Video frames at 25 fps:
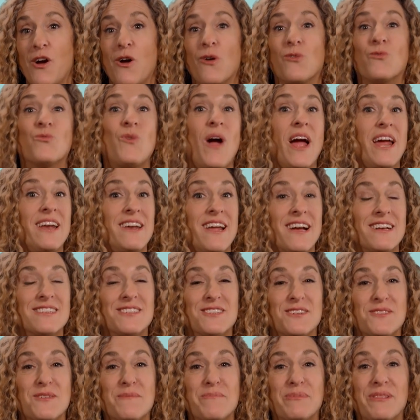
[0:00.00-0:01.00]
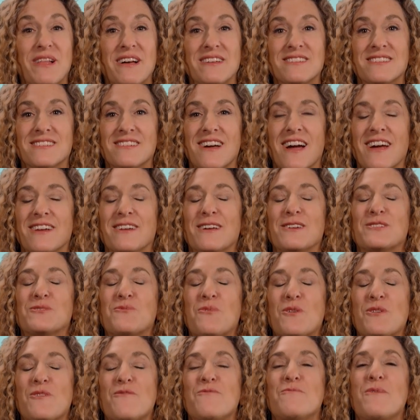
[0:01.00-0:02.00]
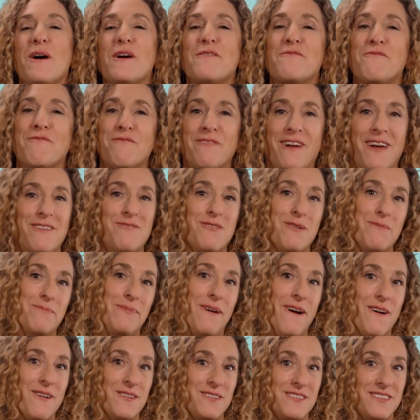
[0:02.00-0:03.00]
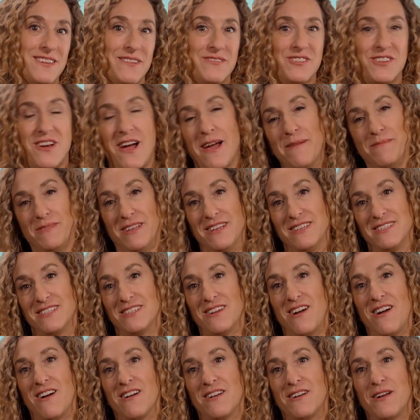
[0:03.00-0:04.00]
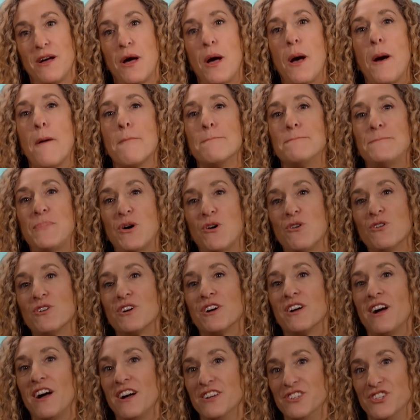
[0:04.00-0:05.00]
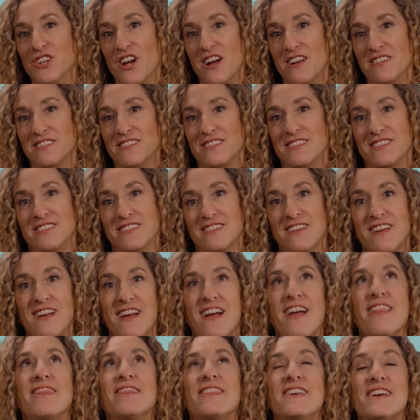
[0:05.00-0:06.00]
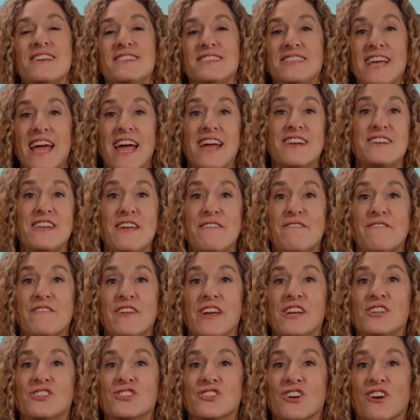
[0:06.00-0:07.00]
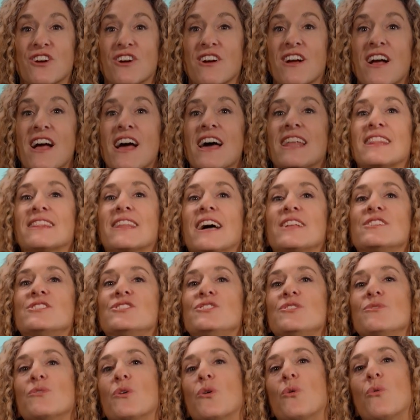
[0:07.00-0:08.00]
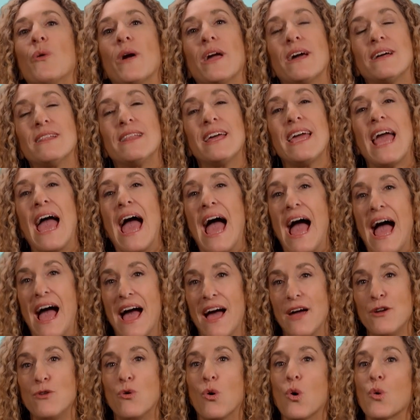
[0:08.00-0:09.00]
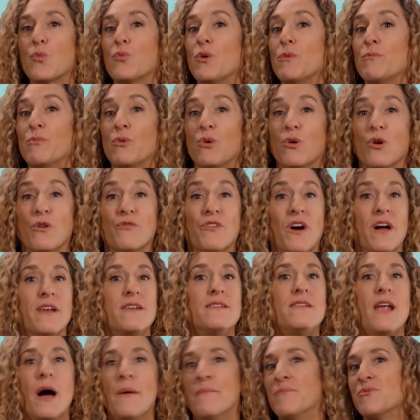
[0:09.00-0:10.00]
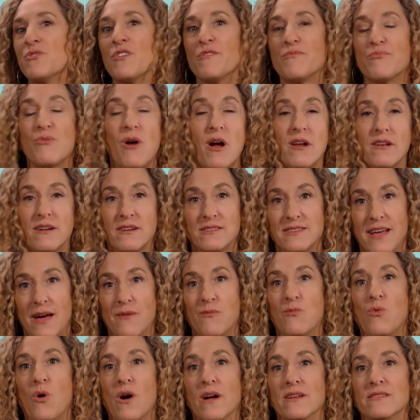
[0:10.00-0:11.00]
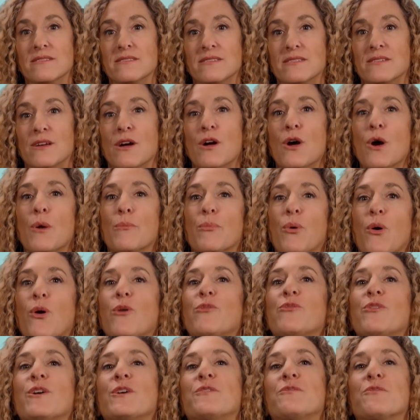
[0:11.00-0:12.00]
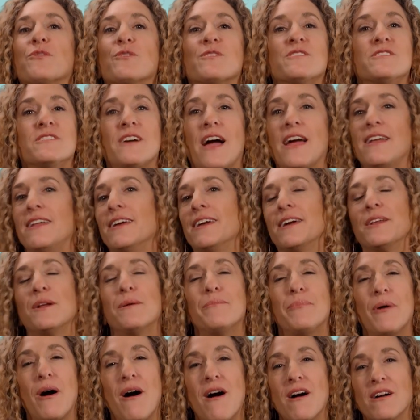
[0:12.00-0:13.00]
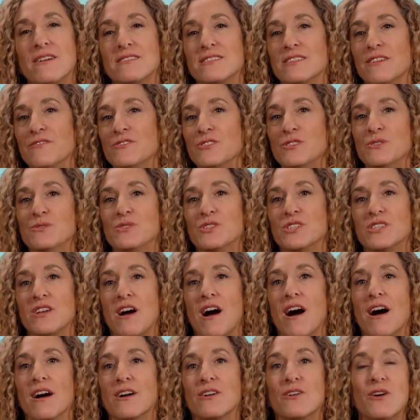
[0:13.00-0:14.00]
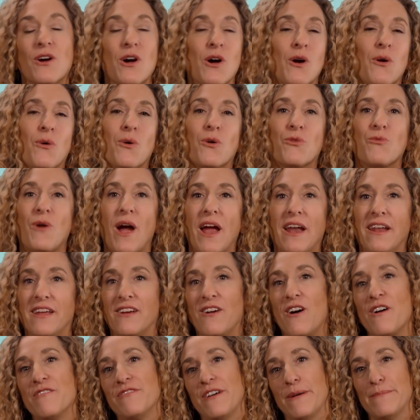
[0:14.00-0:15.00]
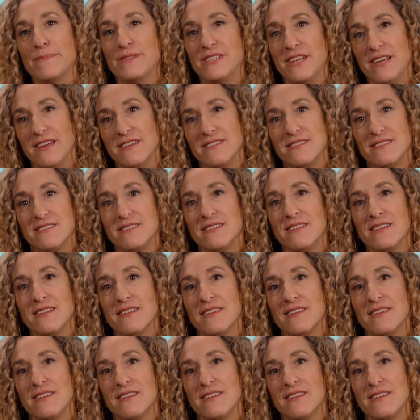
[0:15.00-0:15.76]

Right next to the plus sign is one of my favorite parts of Timely Stock: Bulk Adjust. This handy feature lets you quickly add or remove a number of products at once, perfect for signing in a box of new stock or writing off empties.